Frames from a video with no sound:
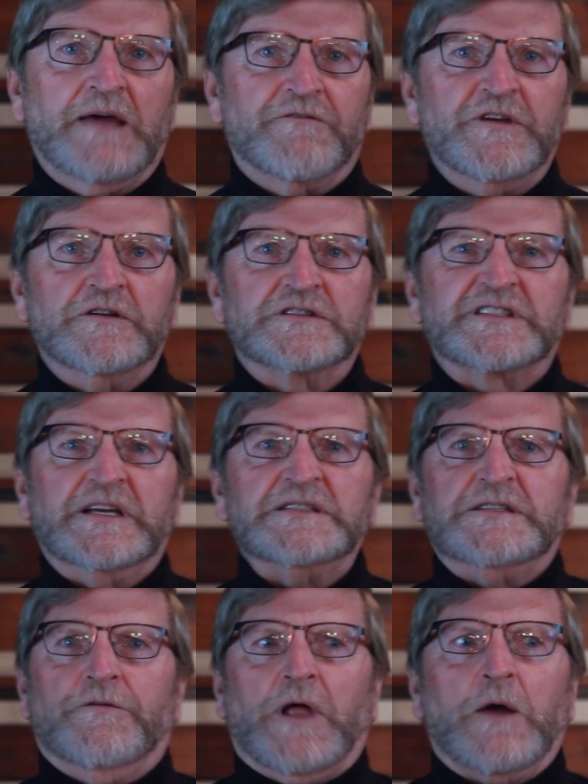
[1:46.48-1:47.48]
feel
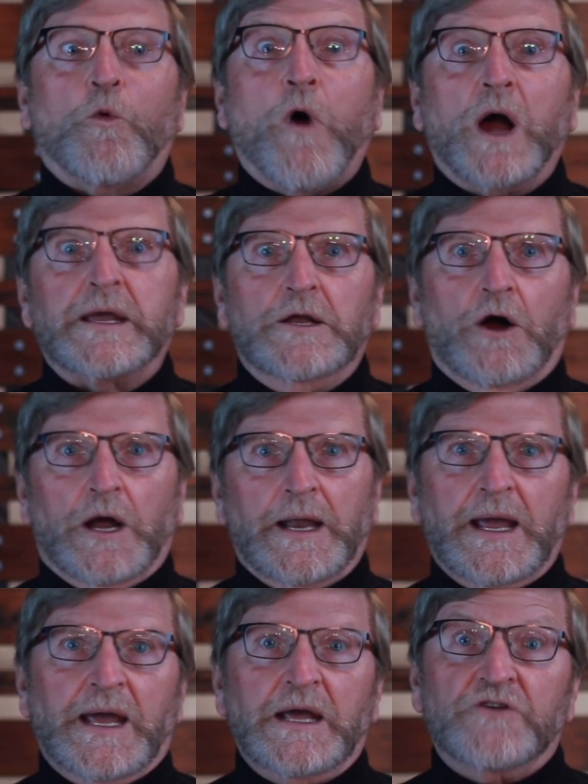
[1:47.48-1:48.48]
sensitive, like walking on
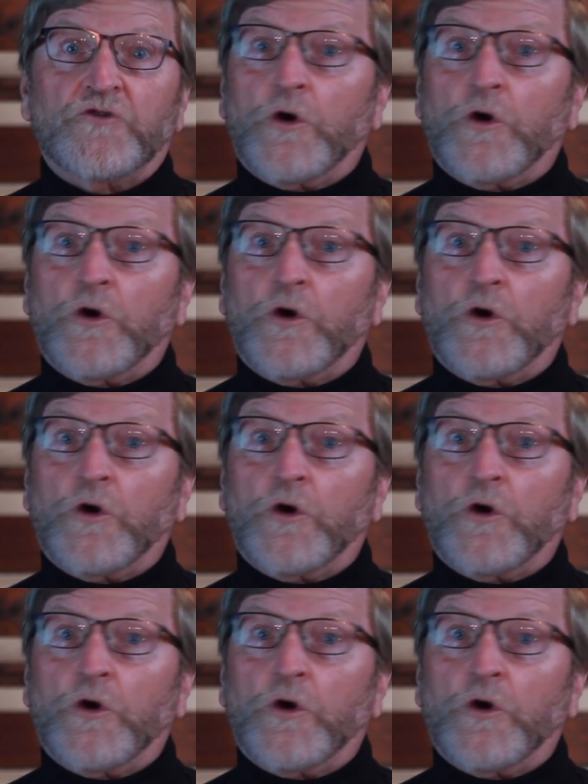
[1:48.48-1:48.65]
eggs,